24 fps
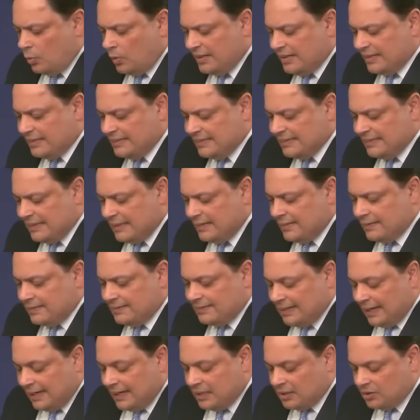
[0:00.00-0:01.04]
we can see the
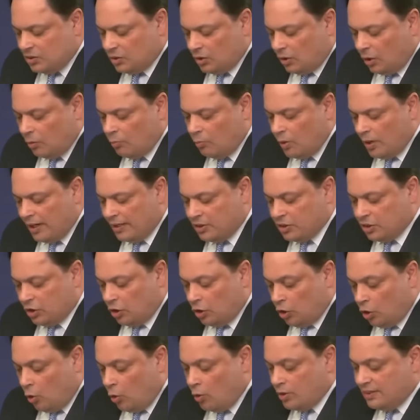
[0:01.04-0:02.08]
date on which,
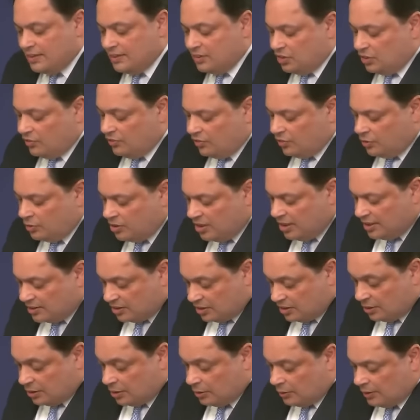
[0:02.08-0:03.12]
according to
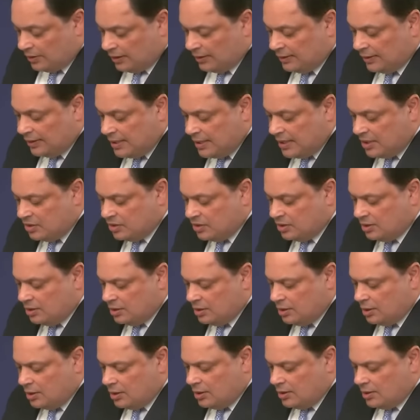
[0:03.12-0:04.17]
Fujitsu at least,
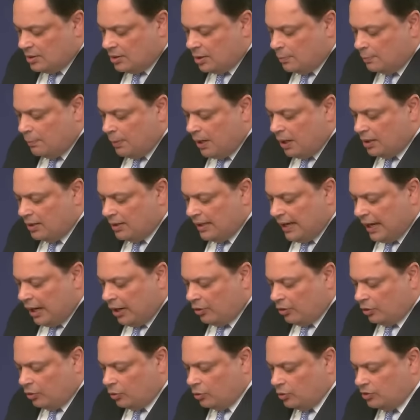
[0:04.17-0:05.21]
the bug,
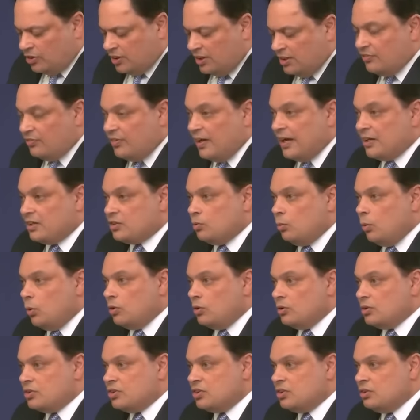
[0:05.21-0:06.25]
error or defect
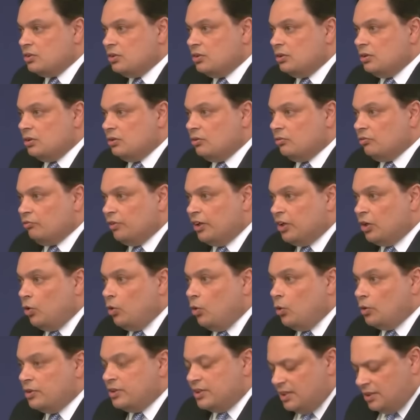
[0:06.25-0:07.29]
was
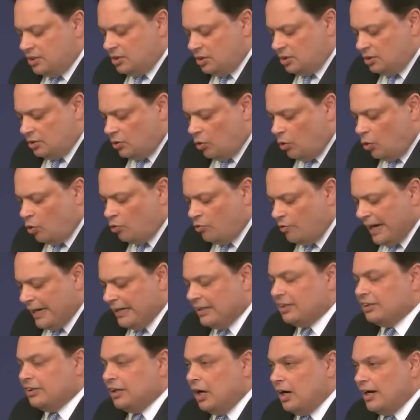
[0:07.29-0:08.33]
recorded or
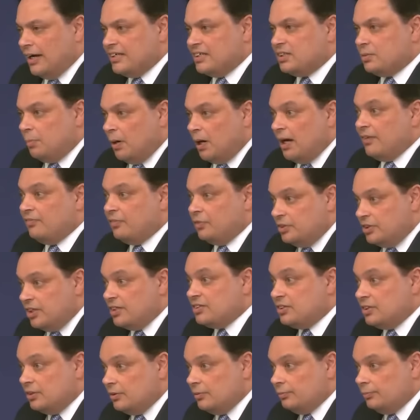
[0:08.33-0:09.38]
recognised by
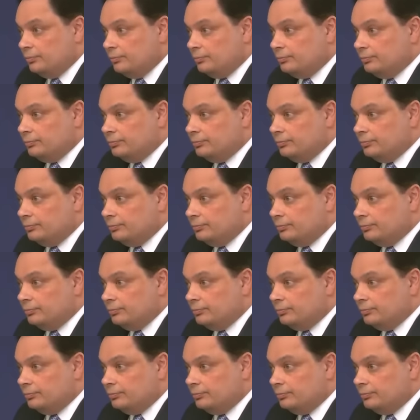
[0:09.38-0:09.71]
Fujitsu.